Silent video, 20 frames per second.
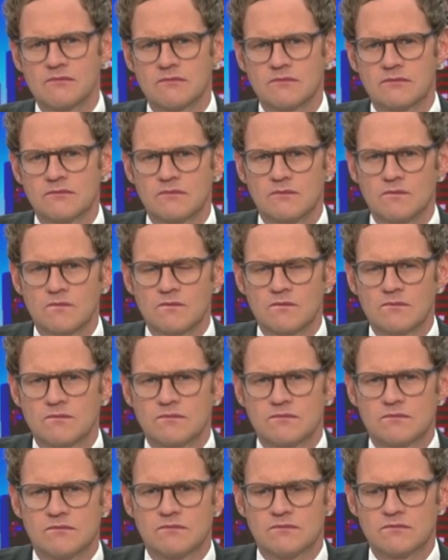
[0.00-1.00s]

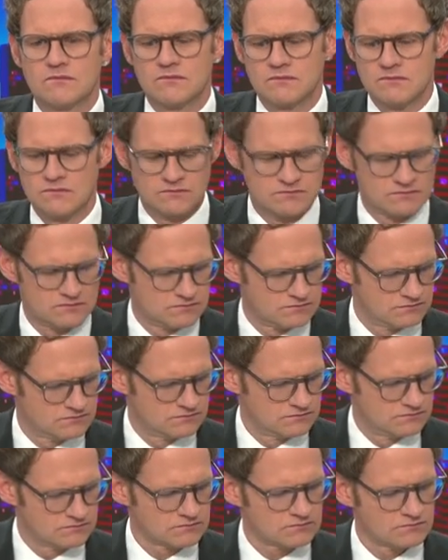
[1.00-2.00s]

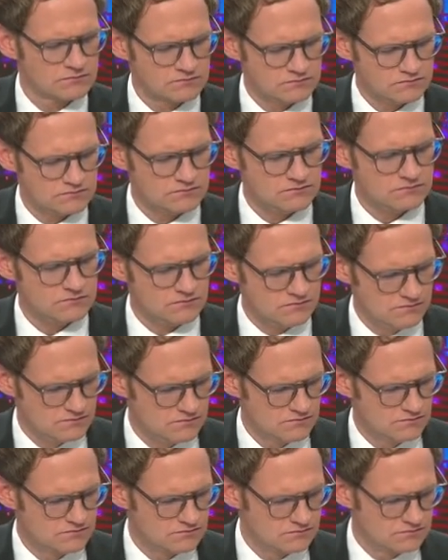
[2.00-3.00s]

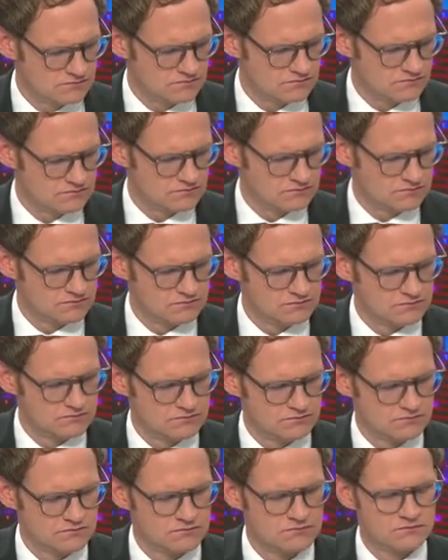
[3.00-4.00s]

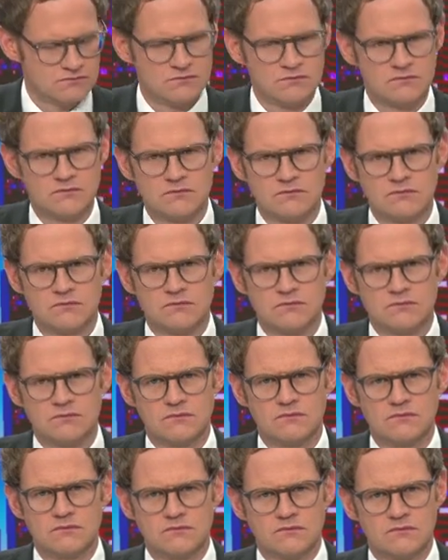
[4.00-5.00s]

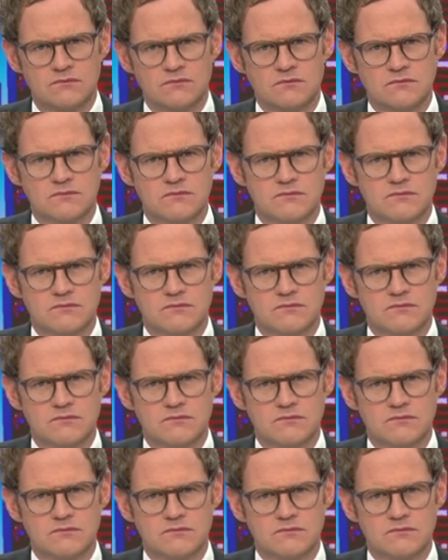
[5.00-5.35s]
This person isn't speaking.